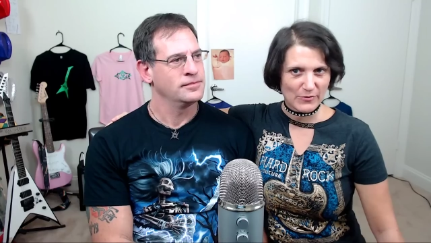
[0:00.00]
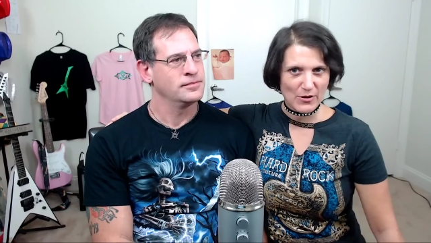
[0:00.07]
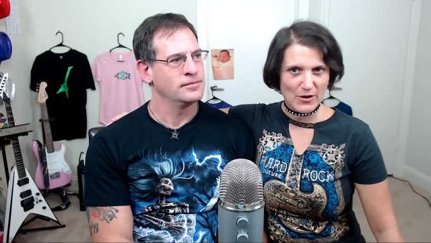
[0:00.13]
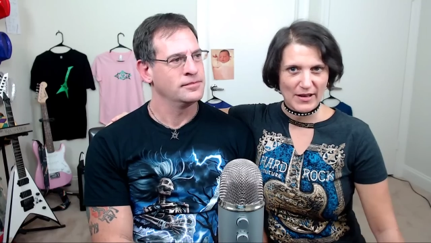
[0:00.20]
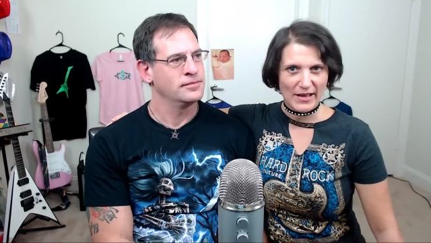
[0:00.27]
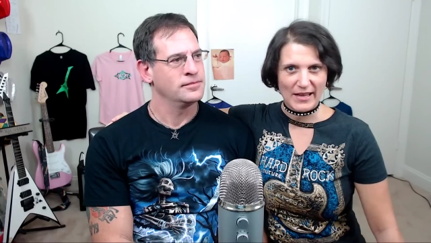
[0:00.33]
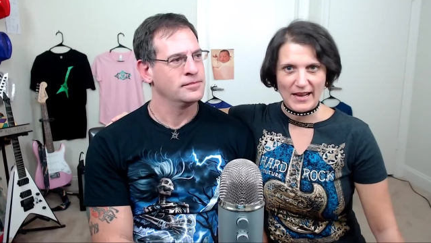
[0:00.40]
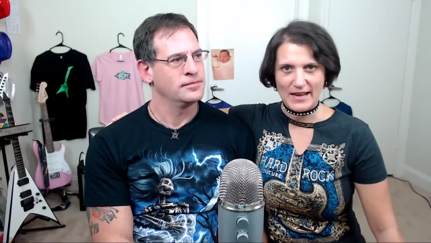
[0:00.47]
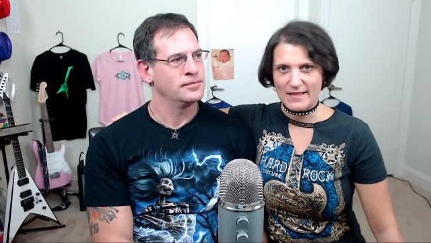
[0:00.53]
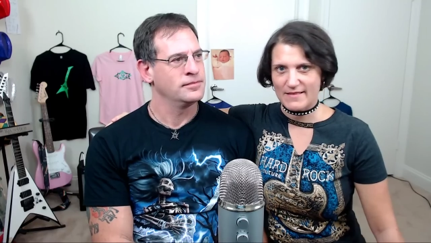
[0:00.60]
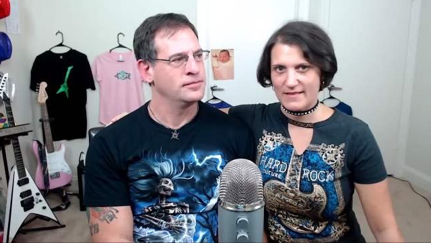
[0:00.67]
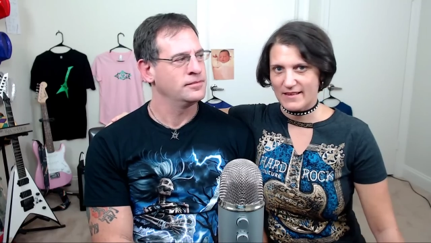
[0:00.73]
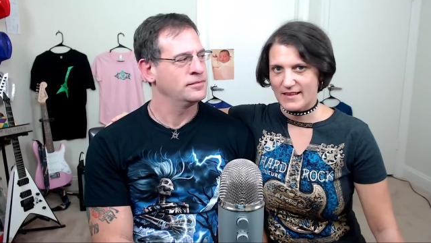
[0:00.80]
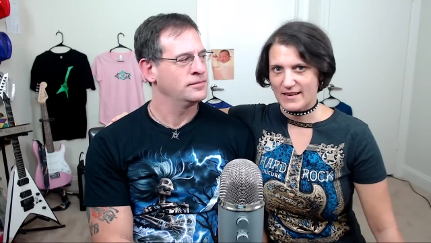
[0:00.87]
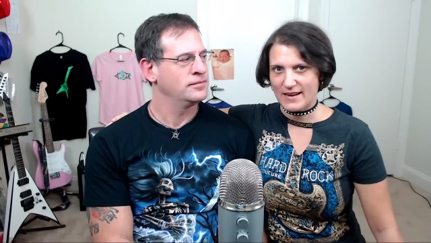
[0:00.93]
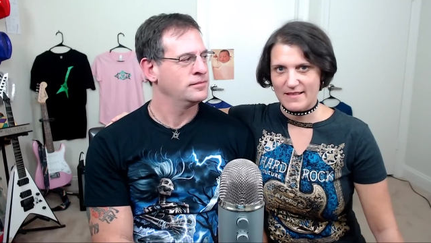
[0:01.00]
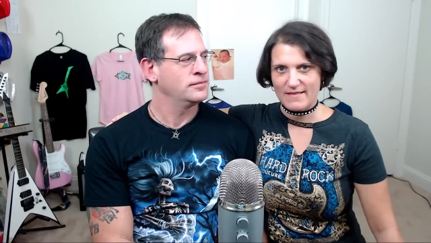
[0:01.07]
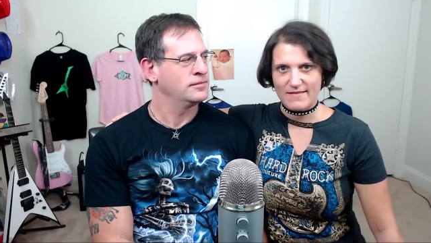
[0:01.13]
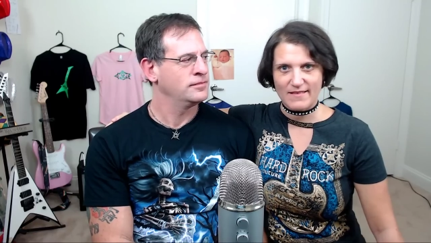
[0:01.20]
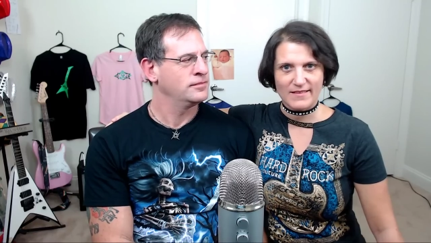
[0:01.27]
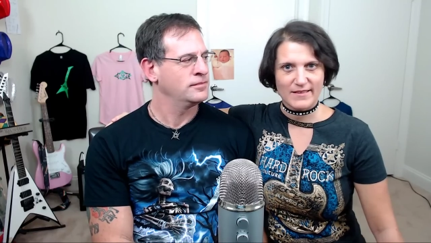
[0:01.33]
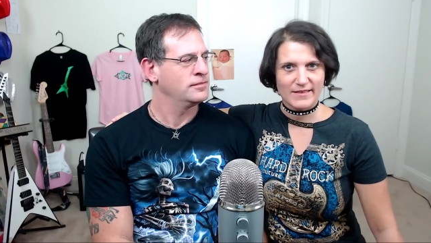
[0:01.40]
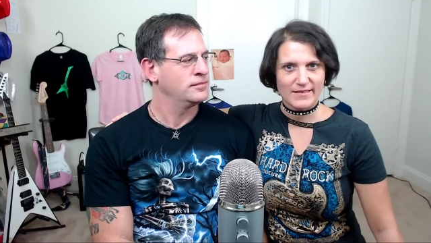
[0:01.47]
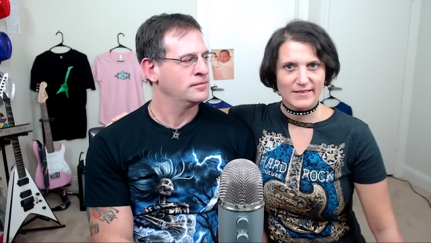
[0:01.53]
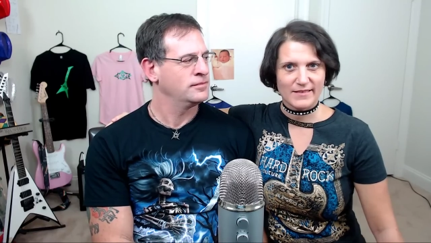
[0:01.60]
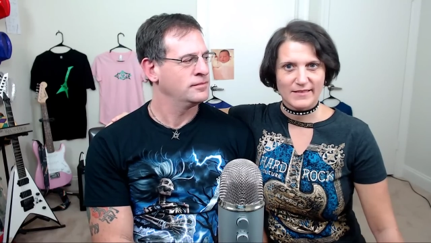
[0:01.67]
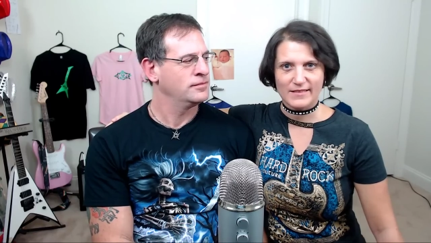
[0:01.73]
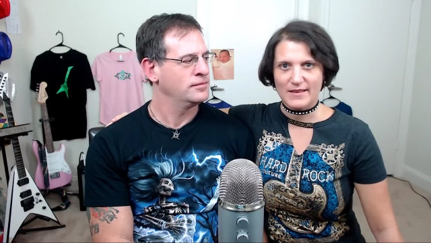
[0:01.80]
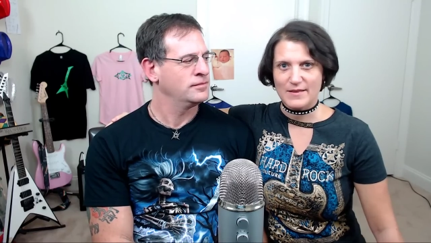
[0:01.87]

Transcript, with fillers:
Speaker 1: rock and anything and anything that is